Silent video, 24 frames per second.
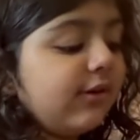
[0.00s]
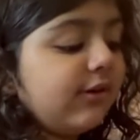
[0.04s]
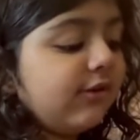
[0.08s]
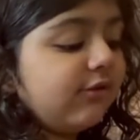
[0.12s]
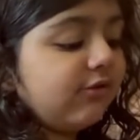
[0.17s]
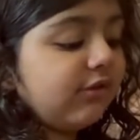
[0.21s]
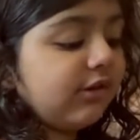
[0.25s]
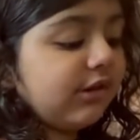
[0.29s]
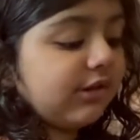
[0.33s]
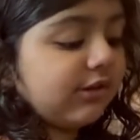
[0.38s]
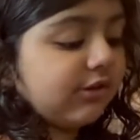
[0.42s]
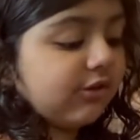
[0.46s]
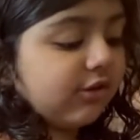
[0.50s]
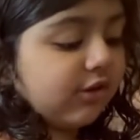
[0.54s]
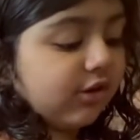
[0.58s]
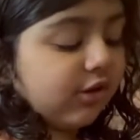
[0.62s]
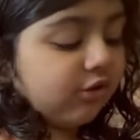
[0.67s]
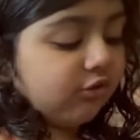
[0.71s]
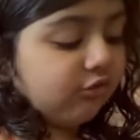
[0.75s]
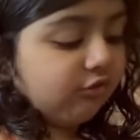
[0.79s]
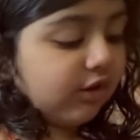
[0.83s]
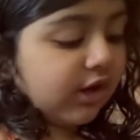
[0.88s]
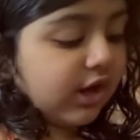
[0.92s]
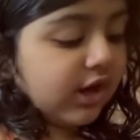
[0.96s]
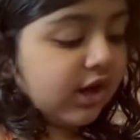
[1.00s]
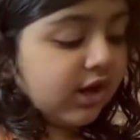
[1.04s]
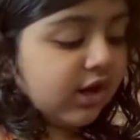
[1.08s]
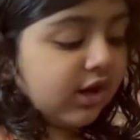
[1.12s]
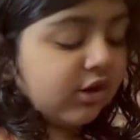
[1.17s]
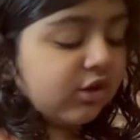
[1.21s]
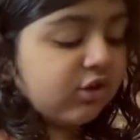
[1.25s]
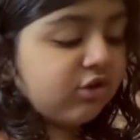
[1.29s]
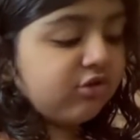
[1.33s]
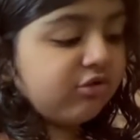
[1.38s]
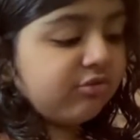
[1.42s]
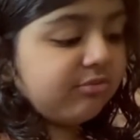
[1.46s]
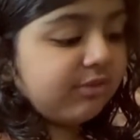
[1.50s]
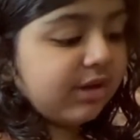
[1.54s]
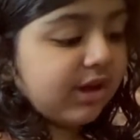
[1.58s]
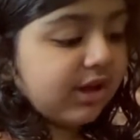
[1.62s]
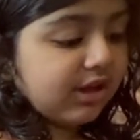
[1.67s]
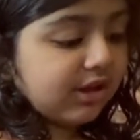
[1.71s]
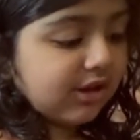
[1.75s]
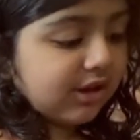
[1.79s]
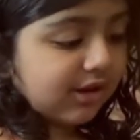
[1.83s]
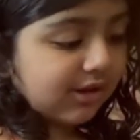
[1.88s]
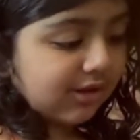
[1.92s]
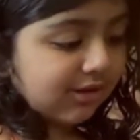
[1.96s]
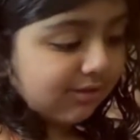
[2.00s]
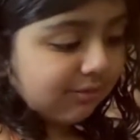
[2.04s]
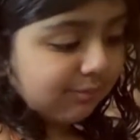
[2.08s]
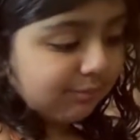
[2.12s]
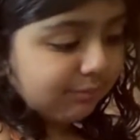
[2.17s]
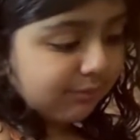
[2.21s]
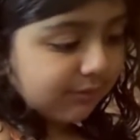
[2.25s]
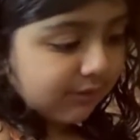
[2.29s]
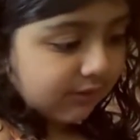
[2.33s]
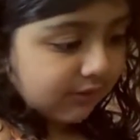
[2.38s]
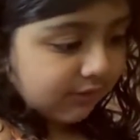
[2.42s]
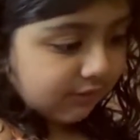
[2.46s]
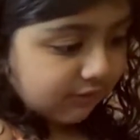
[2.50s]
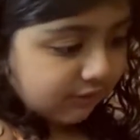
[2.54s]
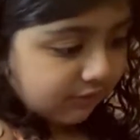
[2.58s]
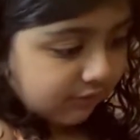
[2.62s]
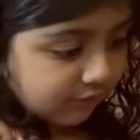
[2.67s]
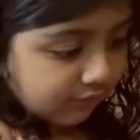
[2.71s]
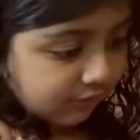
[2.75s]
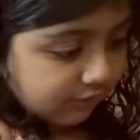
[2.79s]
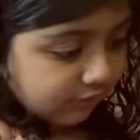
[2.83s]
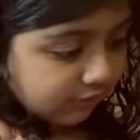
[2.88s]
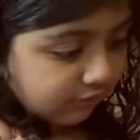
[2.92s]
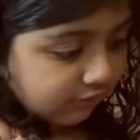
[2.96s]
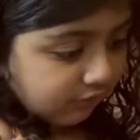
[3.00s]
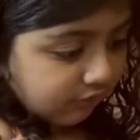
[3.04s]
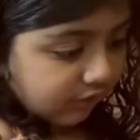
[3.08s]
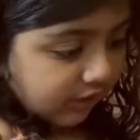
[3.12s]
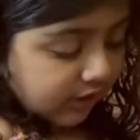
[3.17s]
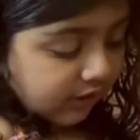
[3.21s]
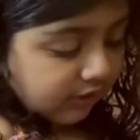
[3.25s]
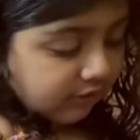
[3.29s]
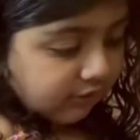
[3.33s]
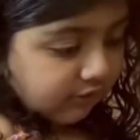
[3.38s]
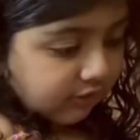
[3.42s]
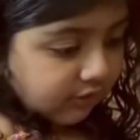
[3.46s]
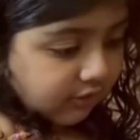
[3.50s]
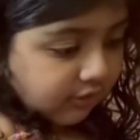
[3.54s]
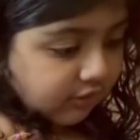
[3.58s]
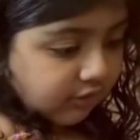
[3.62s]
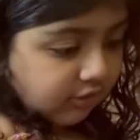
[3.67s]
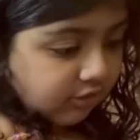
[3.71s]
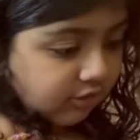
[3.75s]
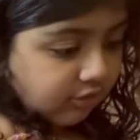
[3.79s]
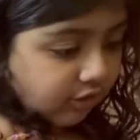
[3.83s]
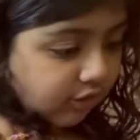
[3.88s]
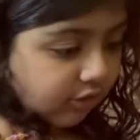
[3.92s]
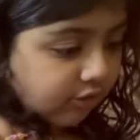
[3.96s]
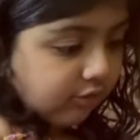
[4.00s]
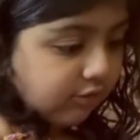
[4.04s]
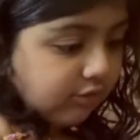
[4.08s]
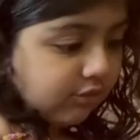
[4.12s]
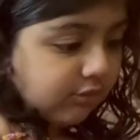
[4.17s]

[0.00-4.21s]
She's gonna drink to make the spinach go down her throat.